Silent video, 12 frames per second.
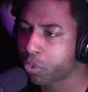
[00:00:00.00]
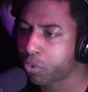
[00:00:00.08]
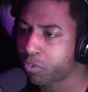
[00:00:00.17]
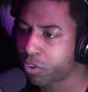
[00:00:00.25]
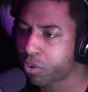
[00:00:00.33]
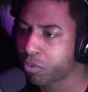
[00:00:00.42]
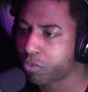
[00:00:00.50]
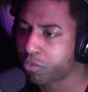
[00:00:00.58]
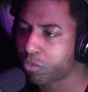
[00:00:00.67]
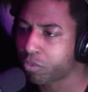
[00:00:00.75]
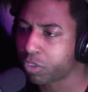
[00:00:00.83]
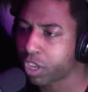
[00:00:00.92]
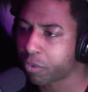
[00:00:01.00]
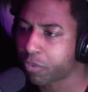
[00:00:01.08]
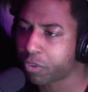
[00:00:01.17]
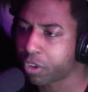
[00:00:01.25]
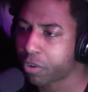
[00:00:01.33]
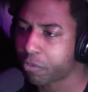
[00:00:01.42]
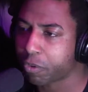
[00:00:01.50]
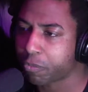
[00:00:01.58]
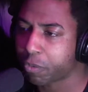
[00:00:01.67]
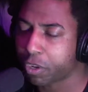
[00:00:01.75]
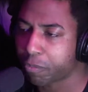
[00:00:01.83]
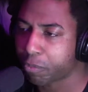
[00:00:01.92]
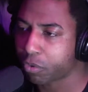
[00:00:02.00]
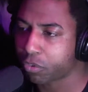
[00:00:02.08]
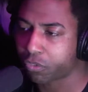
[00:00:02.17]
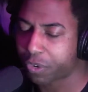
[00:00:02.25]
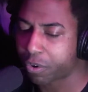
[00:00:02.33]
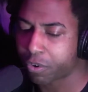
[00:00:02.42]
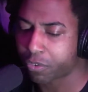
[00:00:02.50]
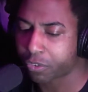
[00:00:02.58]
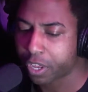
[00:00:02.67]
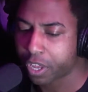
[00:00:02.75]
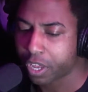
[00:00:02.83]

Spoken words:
So yeah, we've been in both spheres.